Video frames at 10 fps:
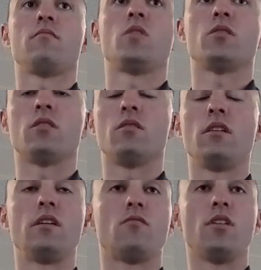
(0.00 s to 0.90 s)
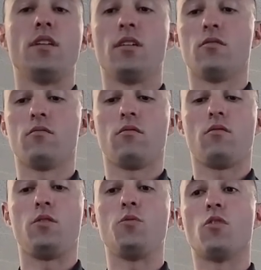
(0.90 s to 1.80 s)
Okay. Right now,
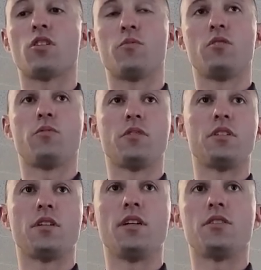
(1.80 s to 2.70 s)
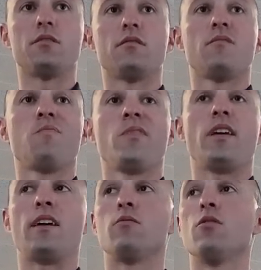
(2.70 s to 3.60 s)
when you walk up to the police station,
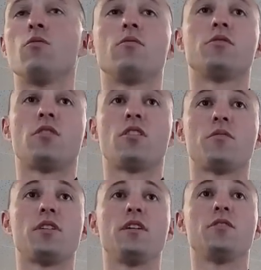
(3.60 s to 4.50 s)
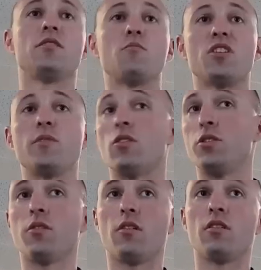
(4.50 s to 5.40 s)
I don't know the circumstances. That might have been all
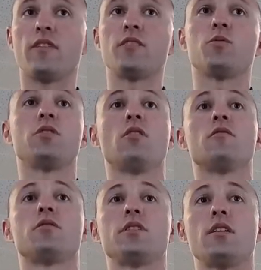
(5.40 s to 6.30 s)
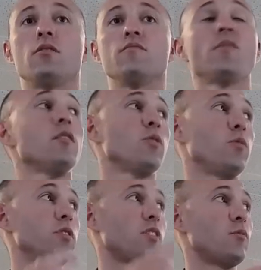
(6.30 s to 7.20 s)
you heard if that's what the officer yelled. But
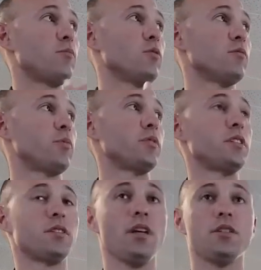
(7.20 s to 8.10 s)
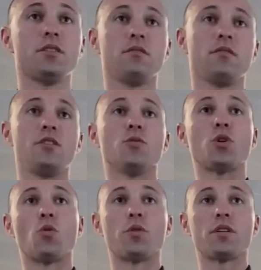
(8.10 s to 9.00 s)
when you come up on the police station and you're
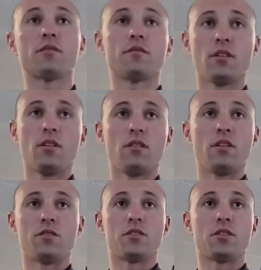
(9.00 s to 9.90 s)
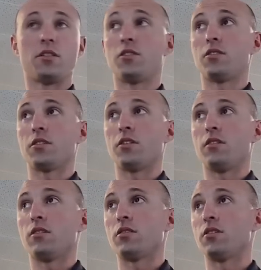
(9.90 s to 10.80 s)
recording, this is
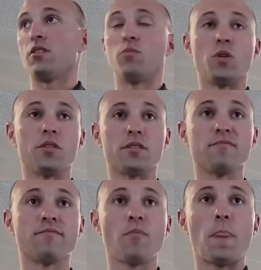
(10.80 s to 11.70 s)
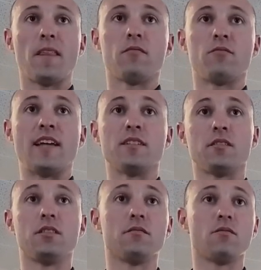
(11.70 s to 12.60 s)
a secure building.
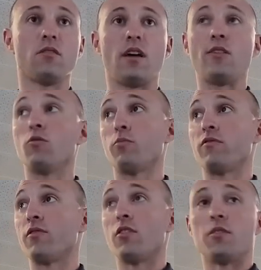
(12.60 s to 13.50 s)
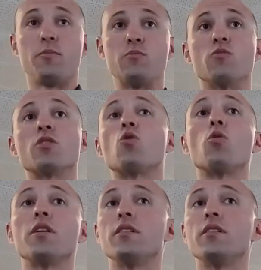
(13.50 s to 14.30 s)
Technically, I don't prefer that people record in